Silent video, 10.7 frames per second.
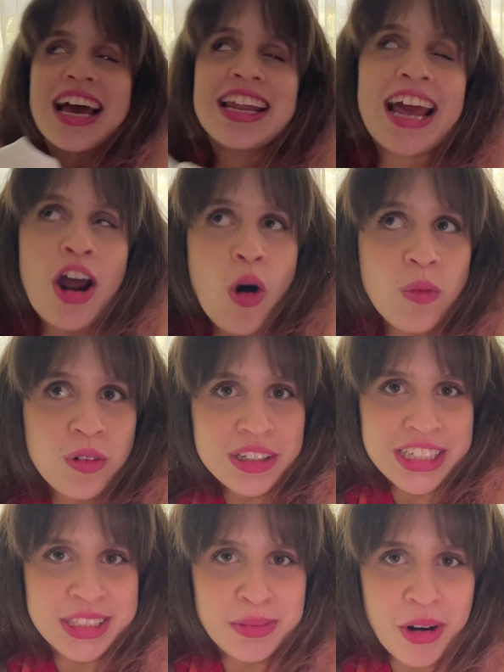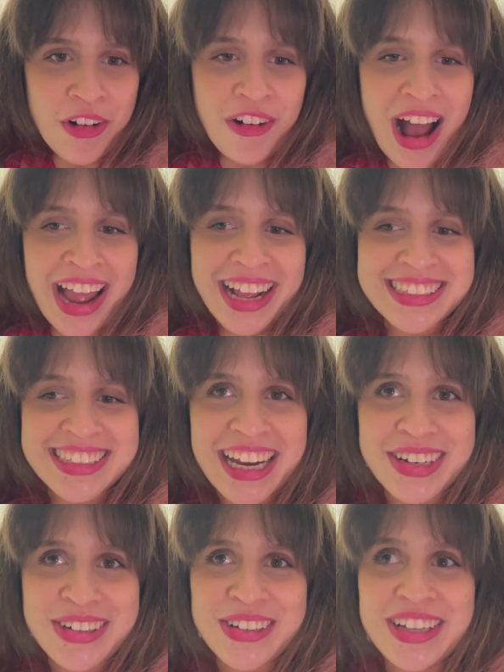And then hopefully tomorrow I can
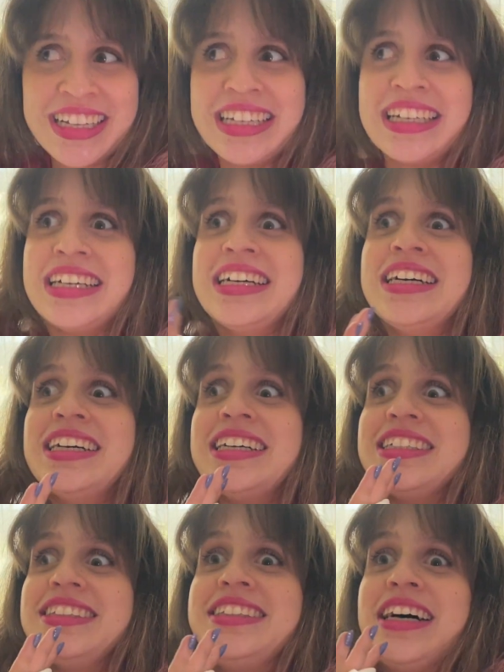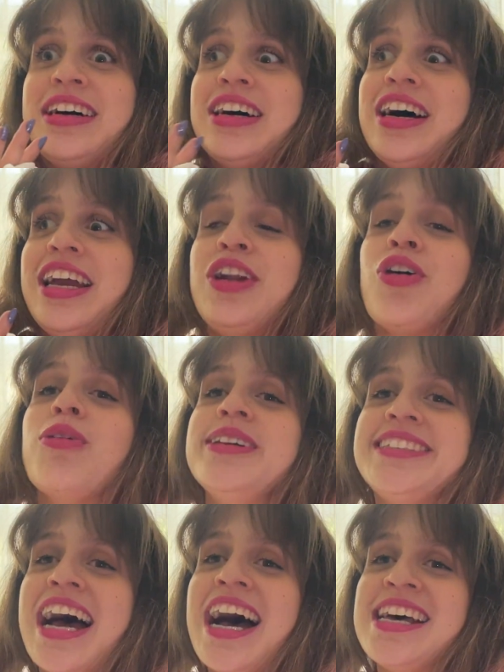tackle the enormous
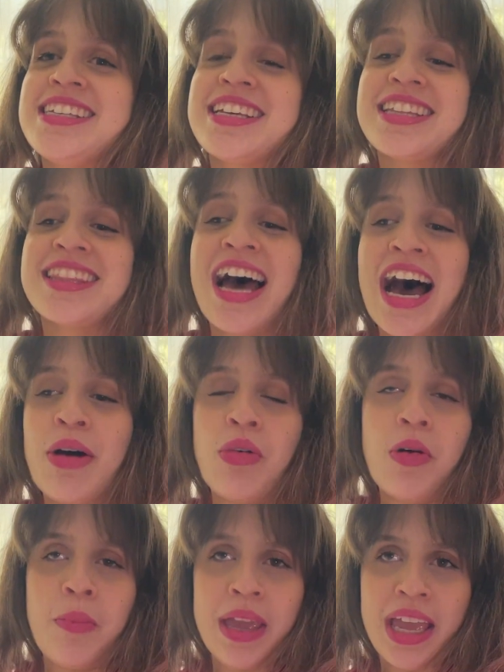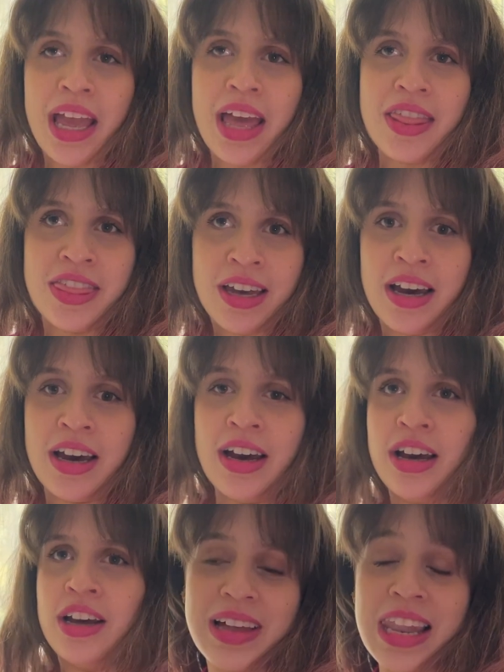task that will be the
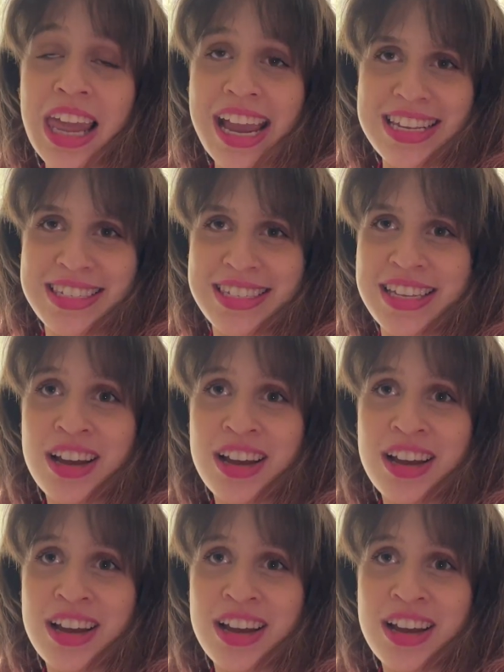lace